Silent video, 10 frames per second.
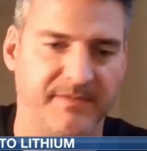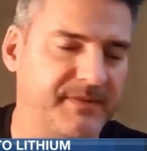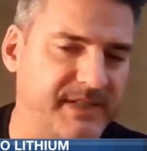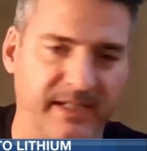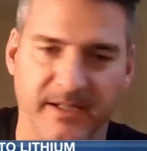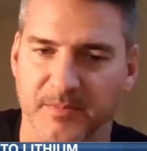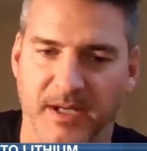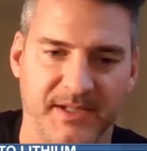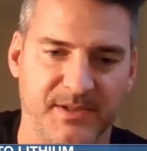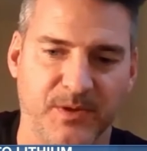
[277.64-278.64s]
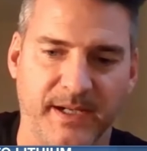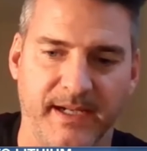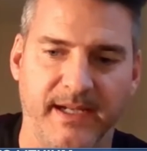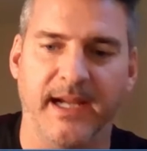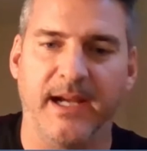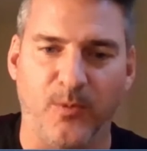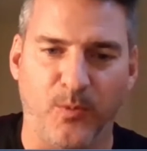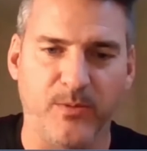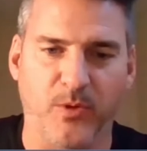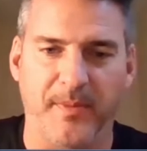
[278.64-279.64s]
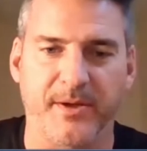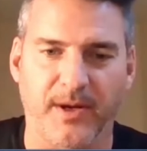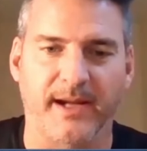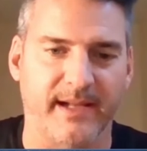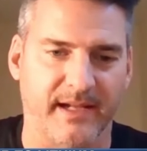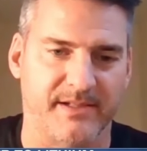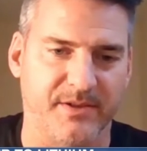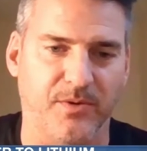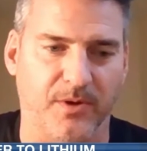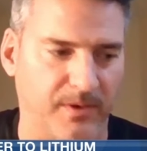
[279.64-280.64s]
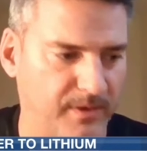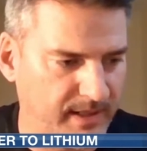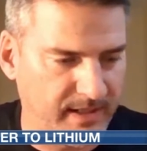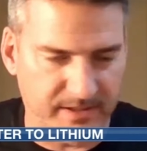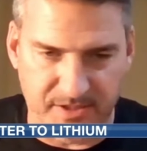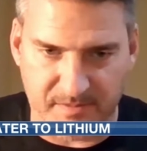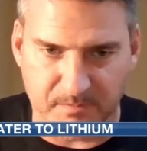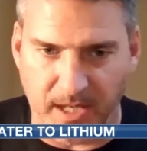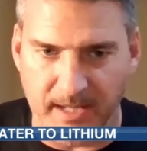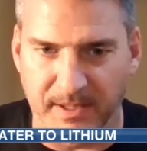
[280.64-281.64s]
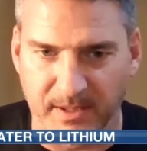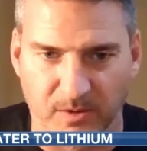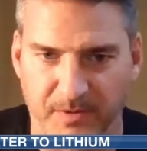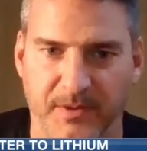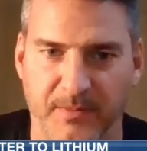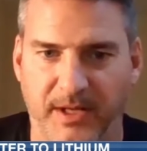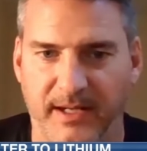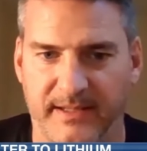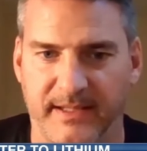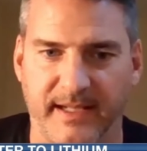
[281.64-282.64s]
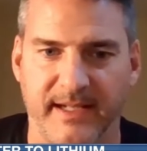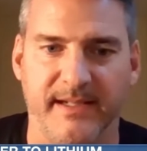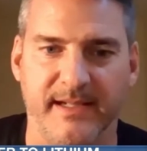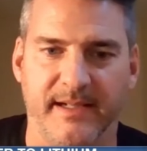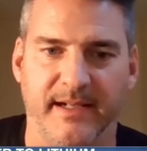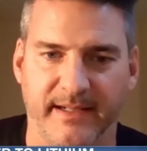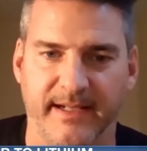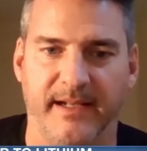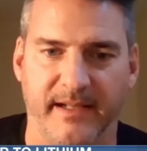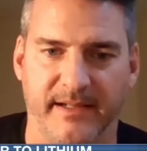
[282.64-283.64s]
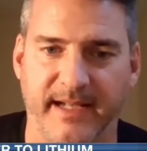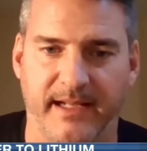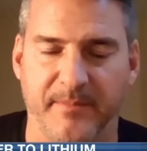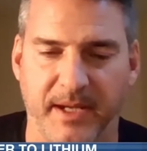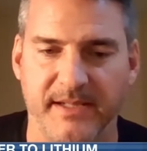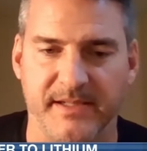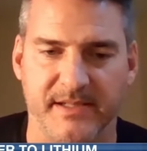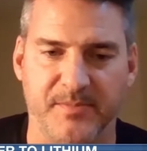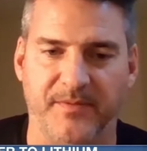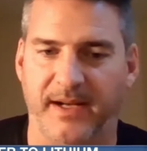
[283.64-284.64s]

to 1,500 miles away, we will be right next door just piping over the product that they need on a daily, daily basis.